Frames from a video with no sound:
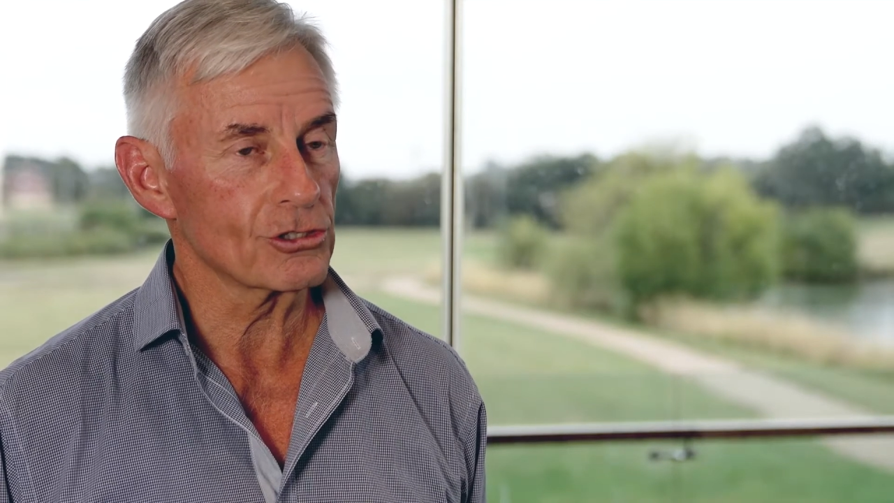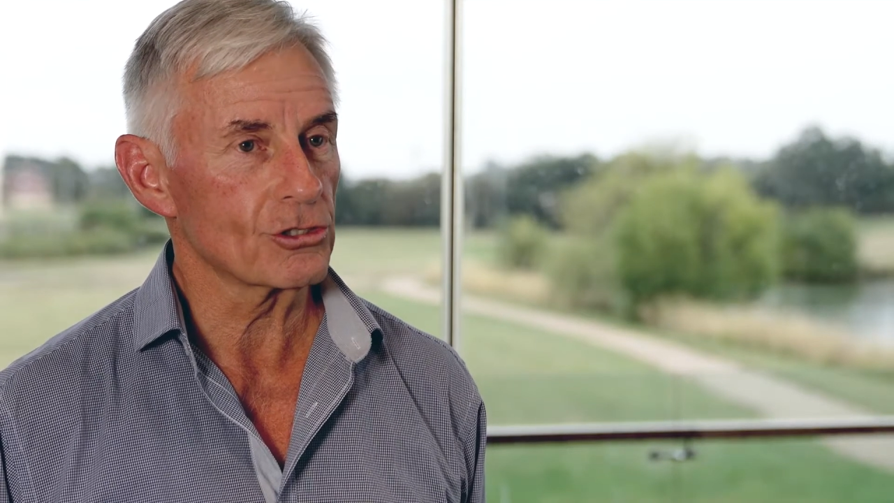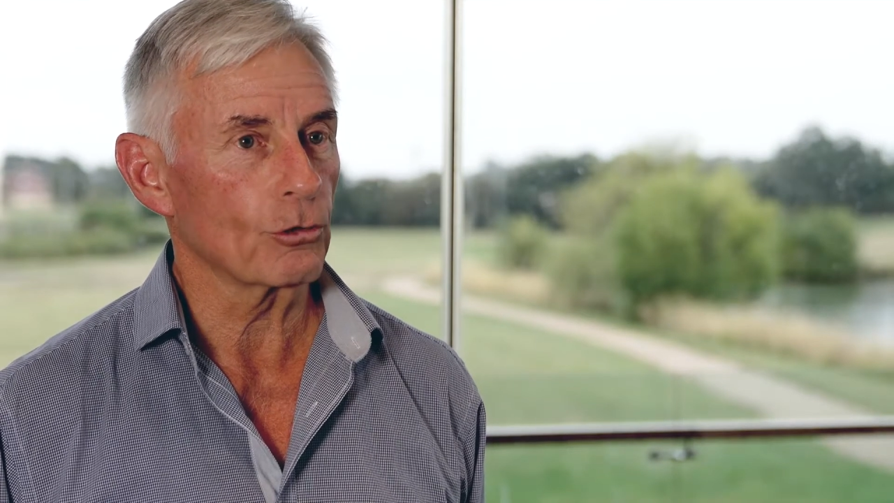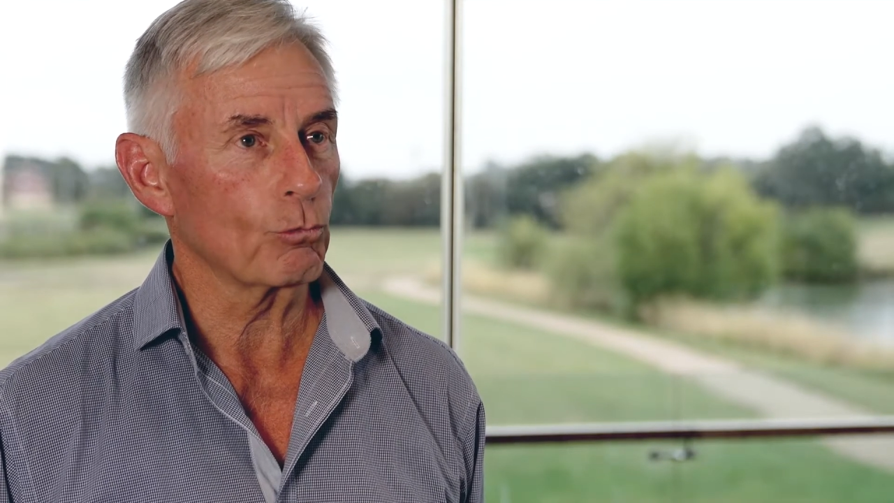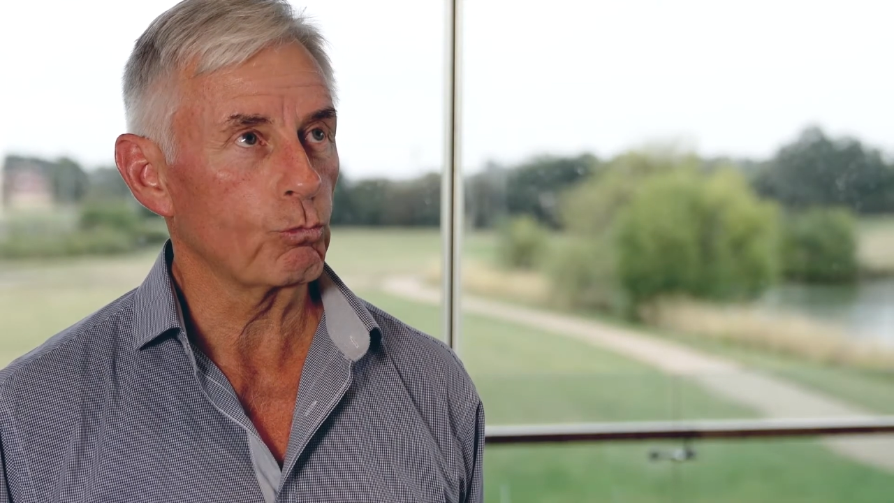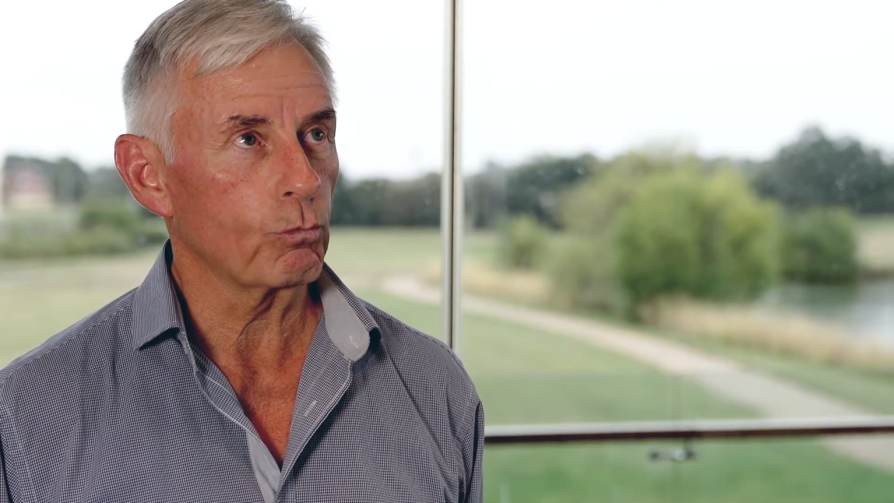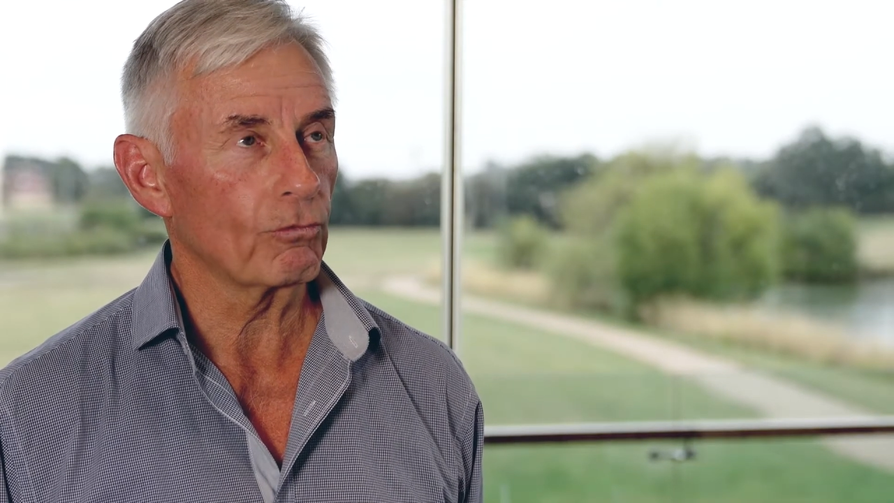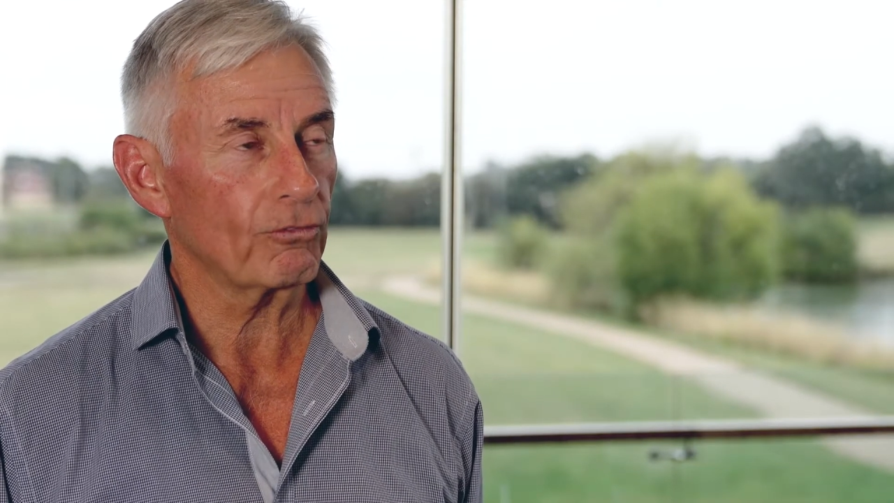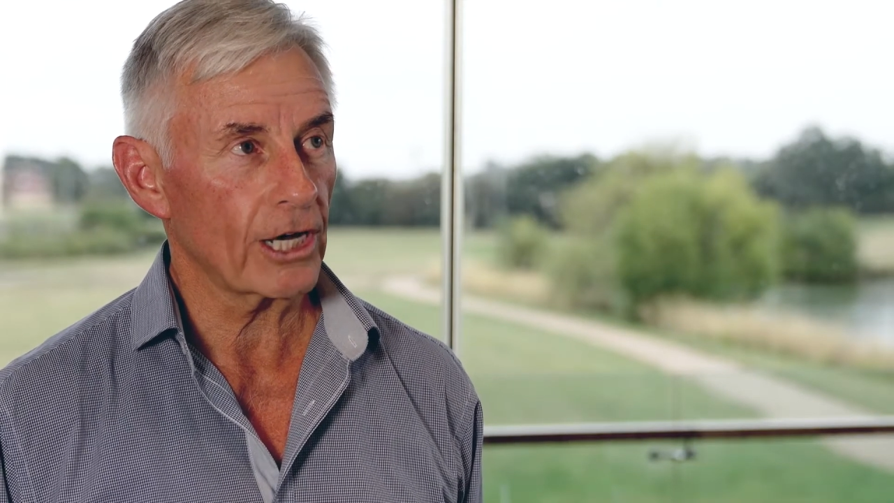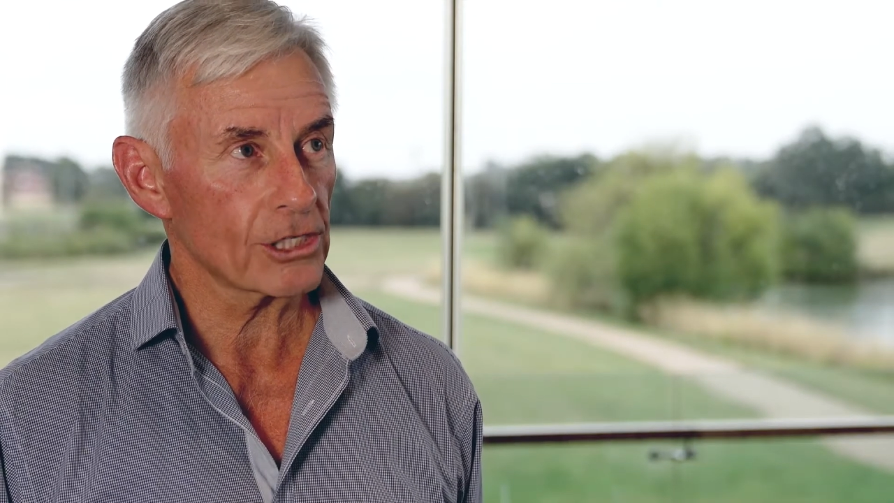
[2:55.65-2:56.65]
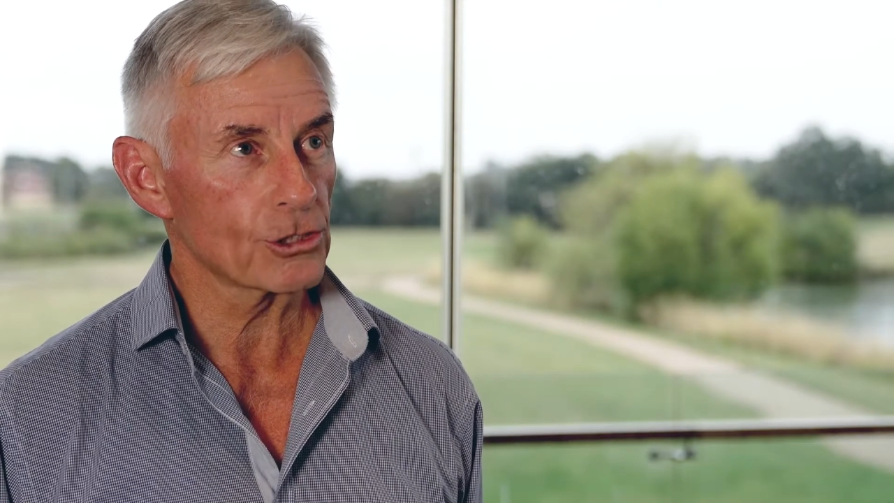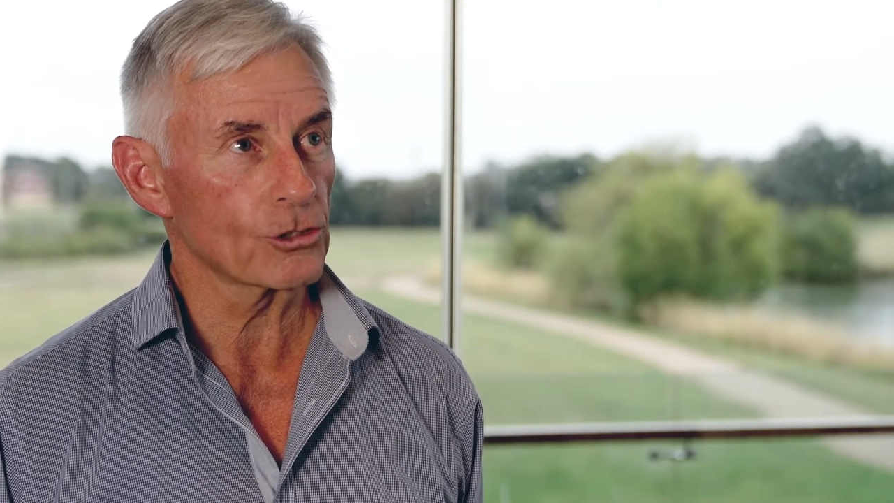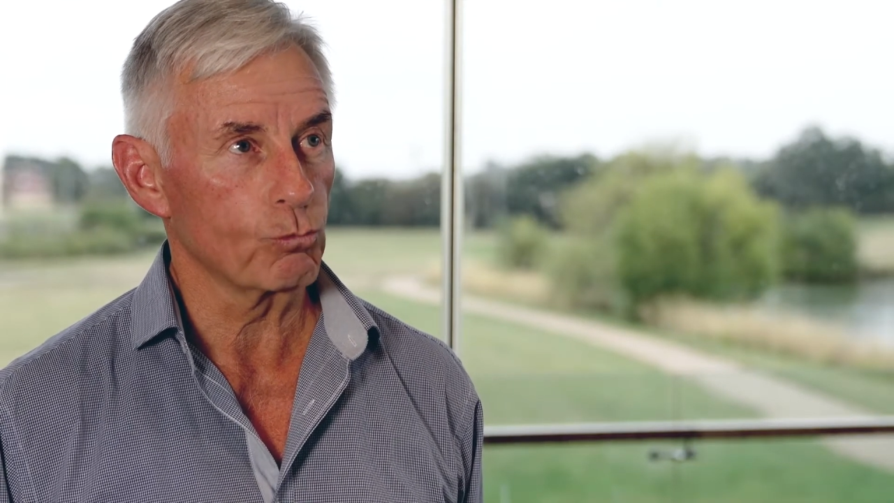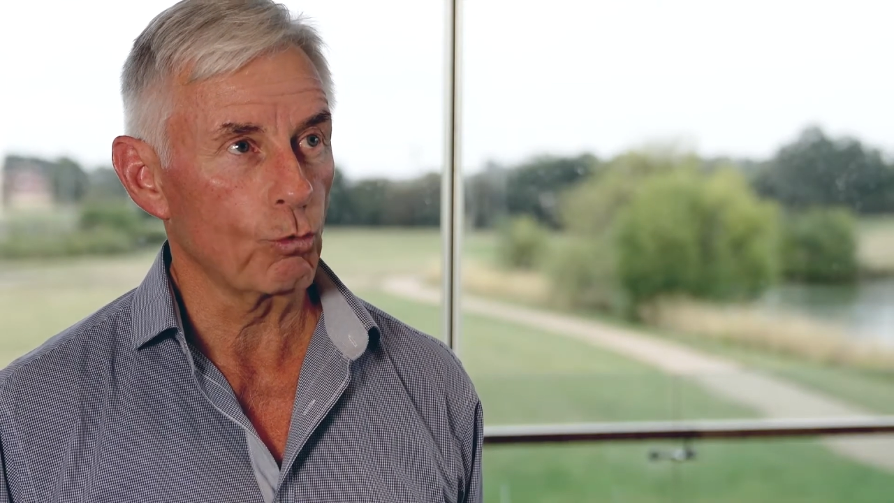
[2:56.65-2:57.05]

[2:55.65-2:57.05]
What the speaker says: is the fastest